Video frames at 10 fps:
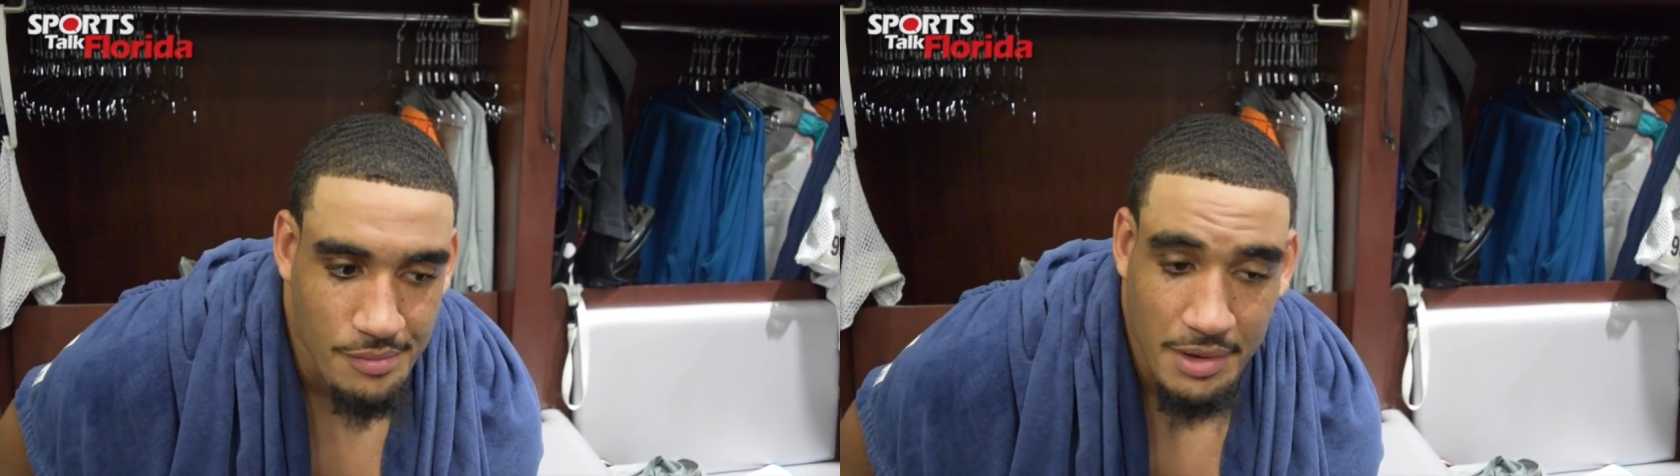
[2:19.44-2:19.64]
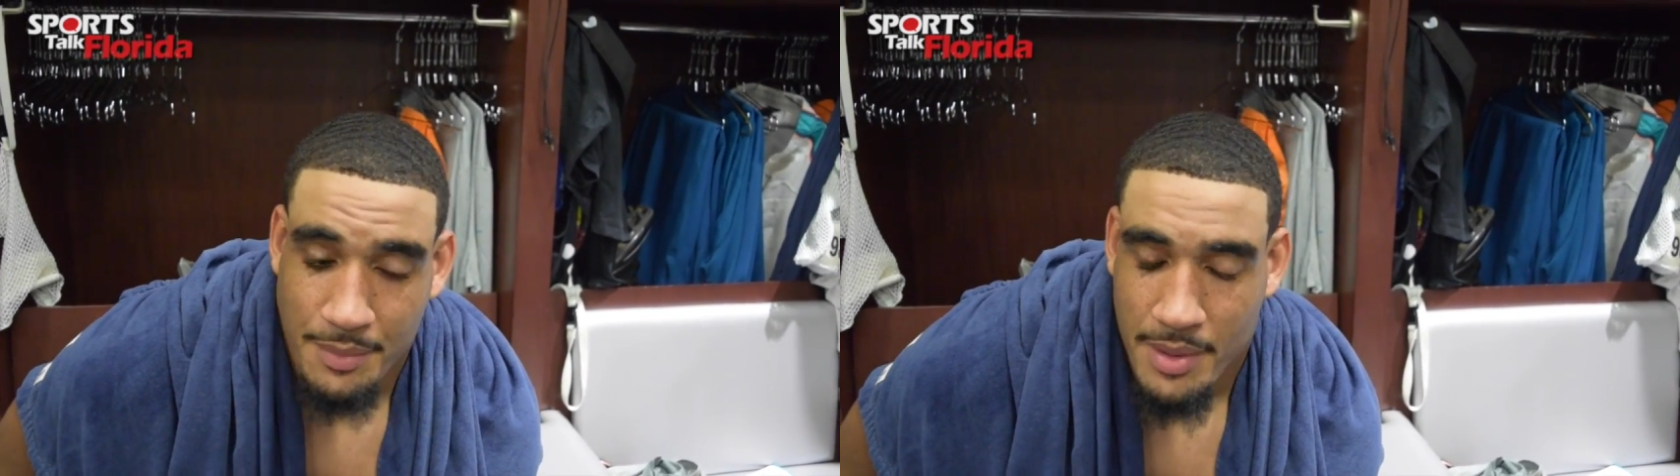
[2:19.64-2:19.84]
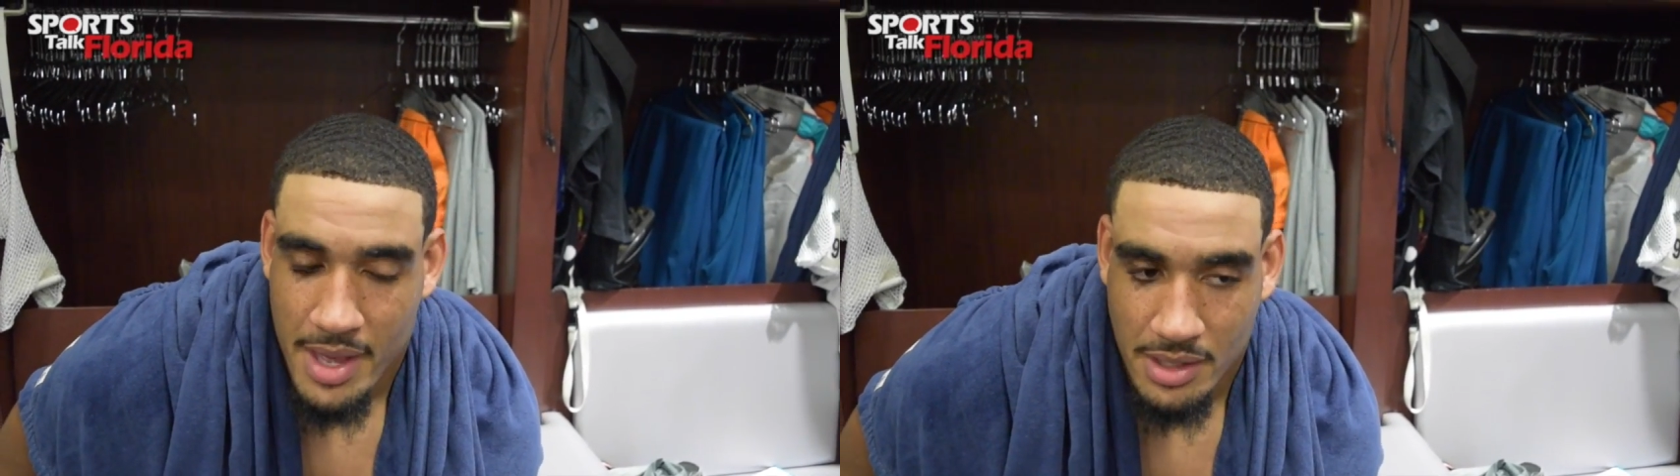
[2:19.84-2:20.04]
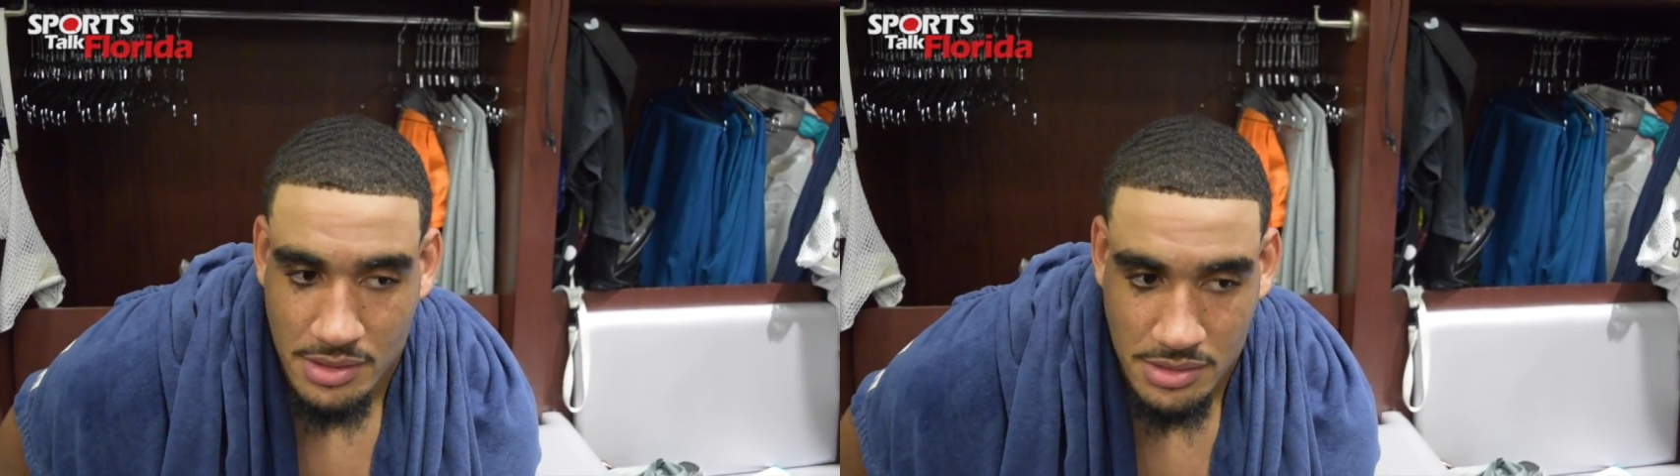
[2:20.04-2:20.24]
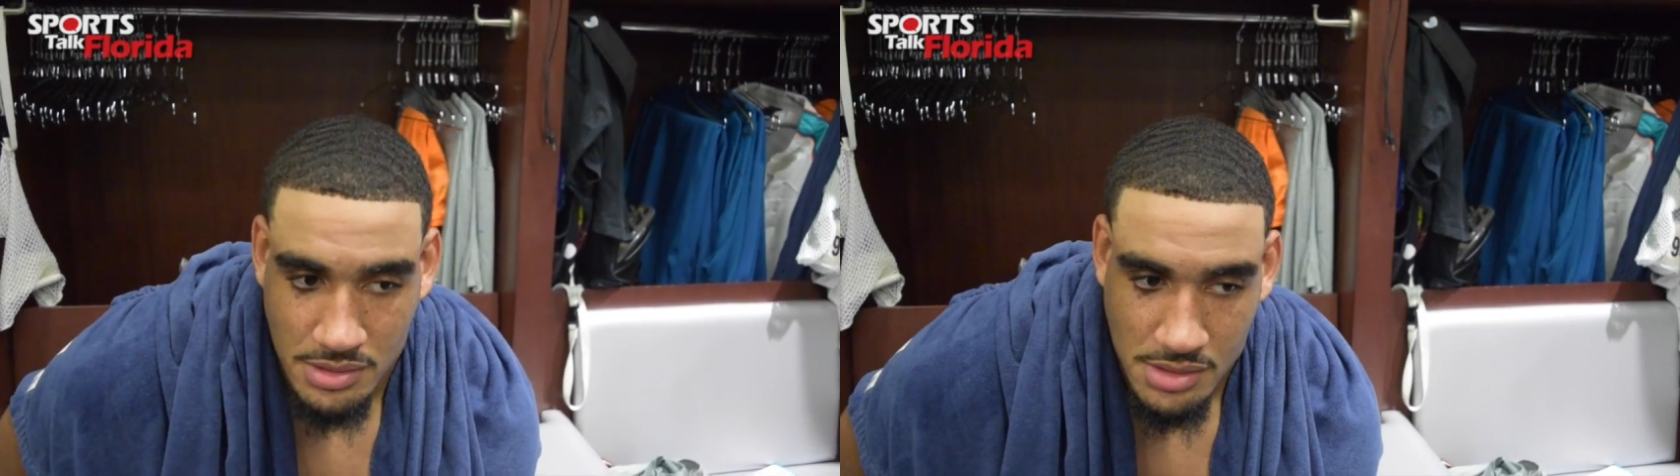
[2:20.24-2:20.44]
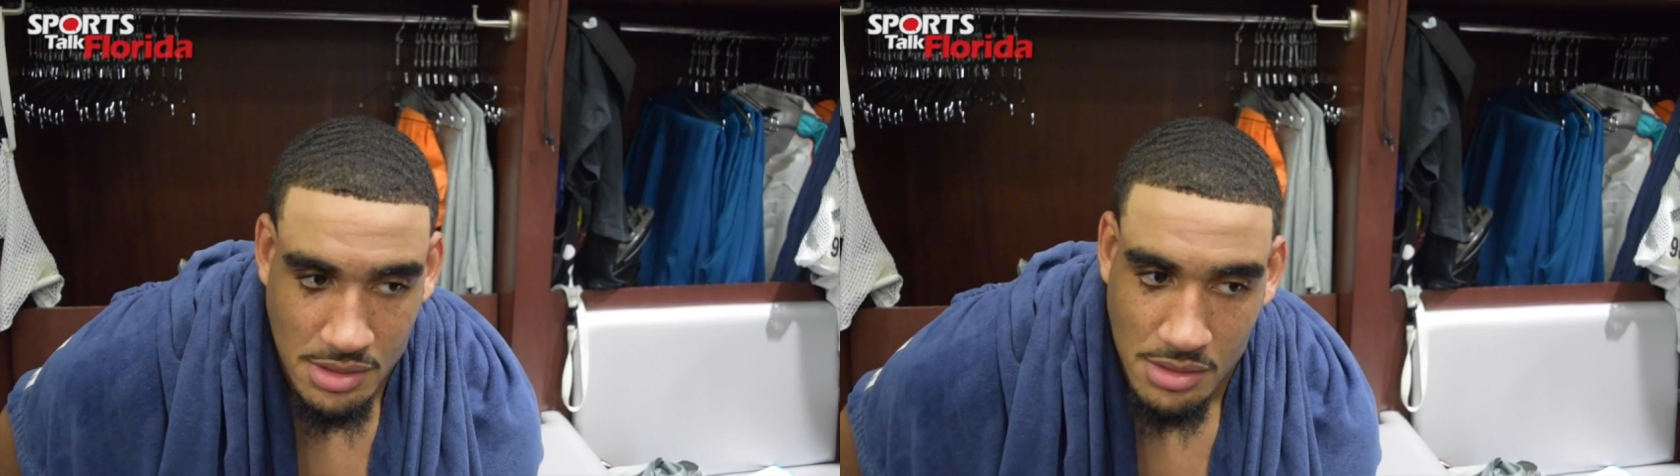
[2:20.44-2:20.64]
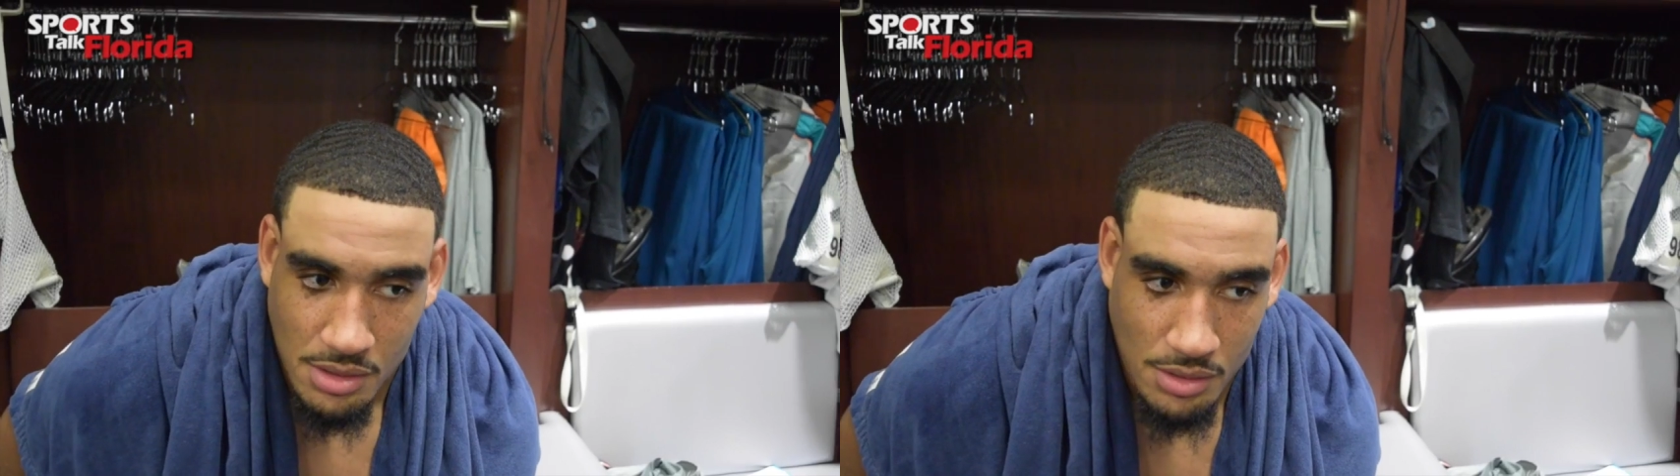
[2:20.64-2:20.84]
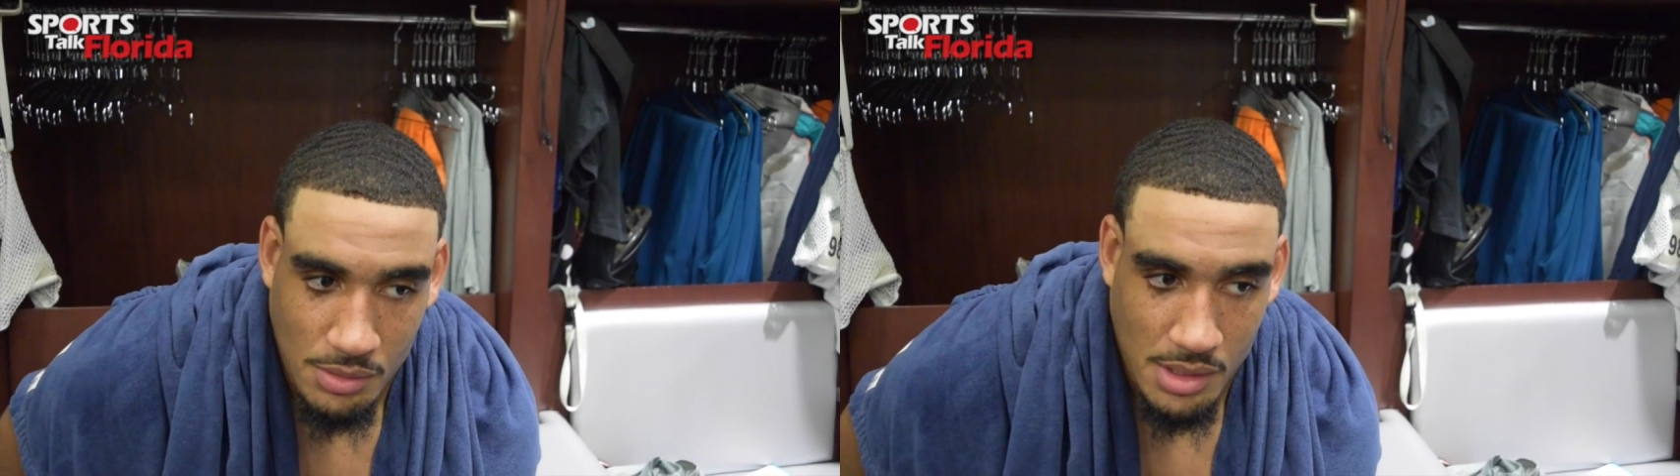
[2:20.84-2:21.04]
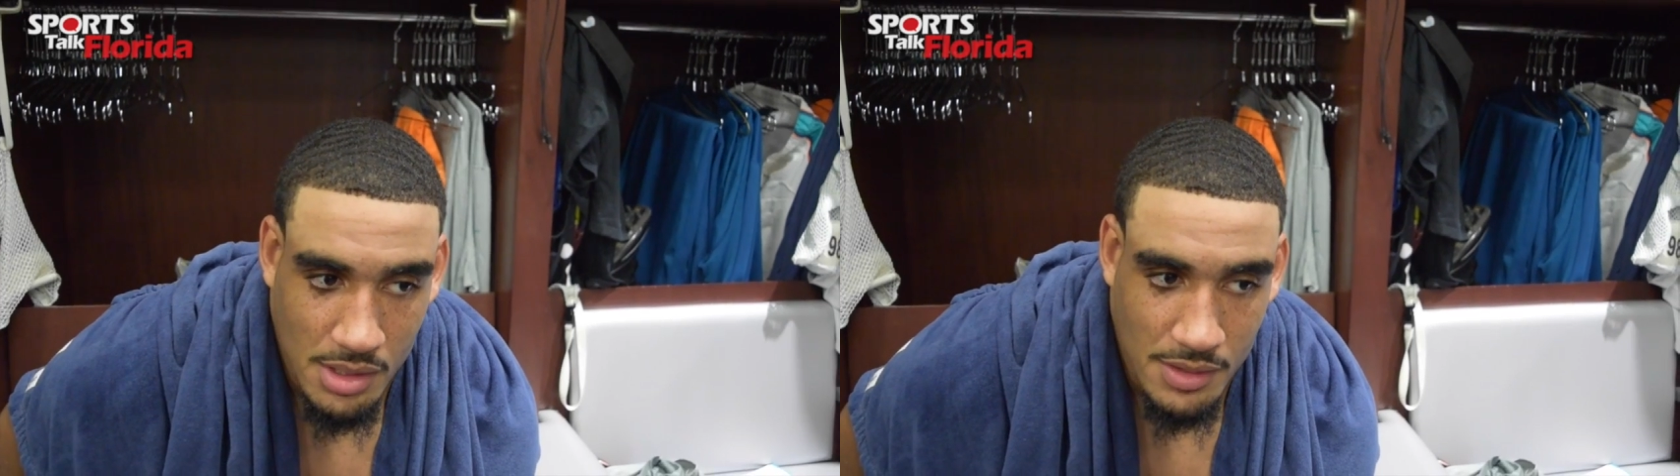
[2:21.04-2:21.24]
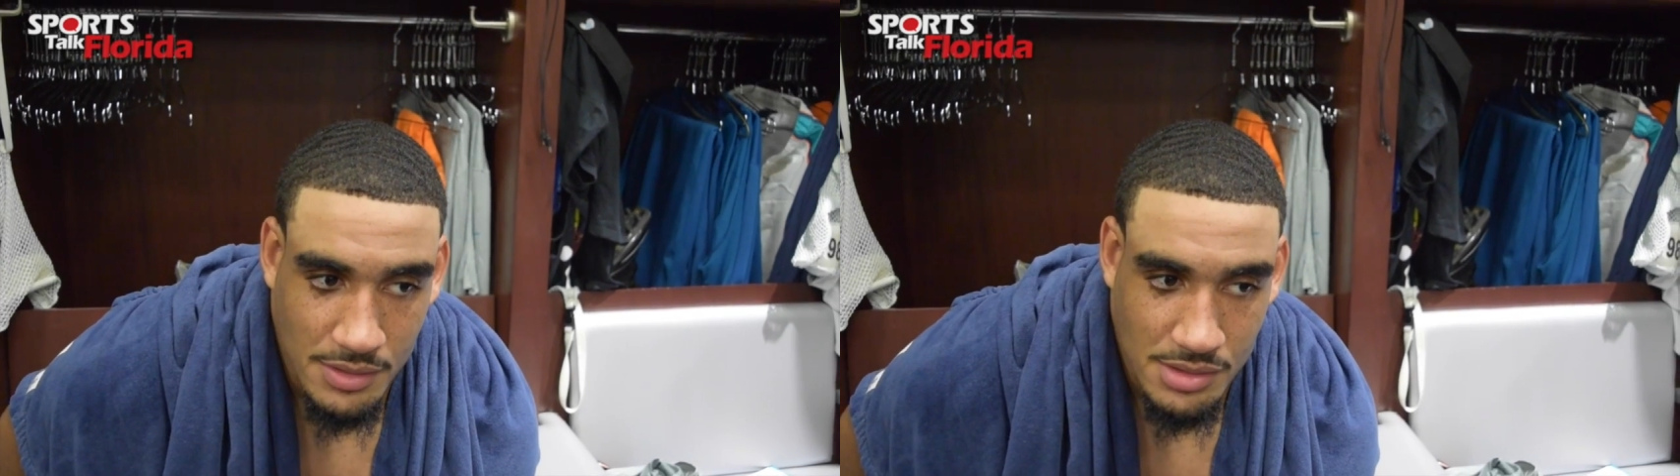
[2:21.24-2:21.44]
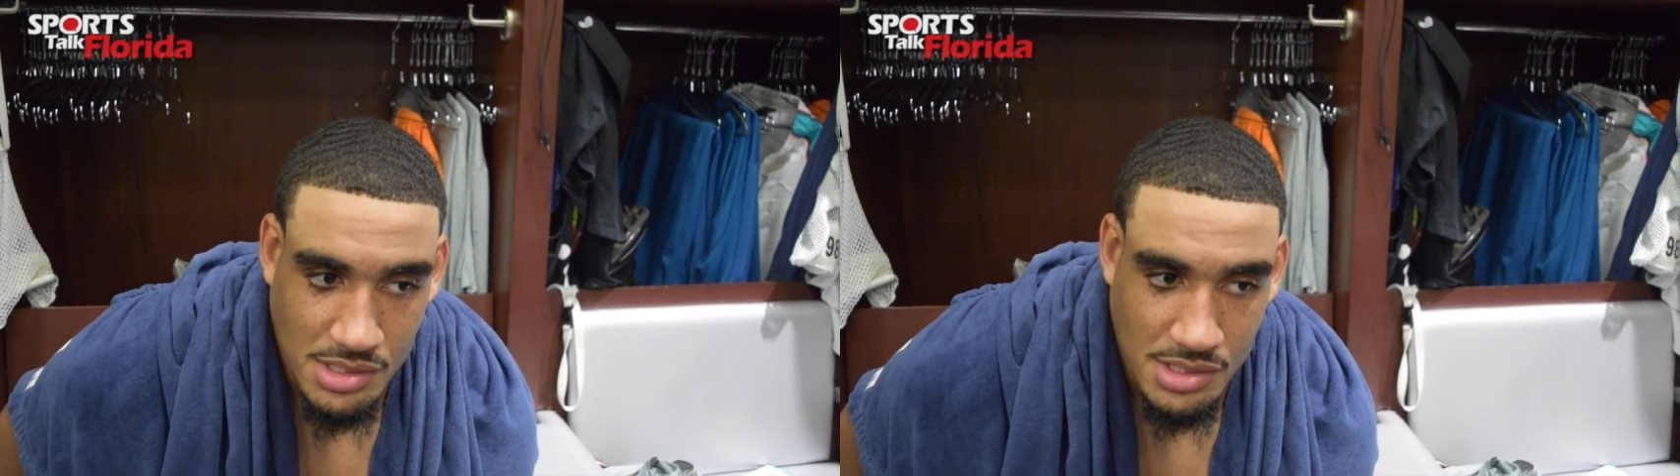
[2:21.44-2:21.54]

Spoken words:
running back, you know,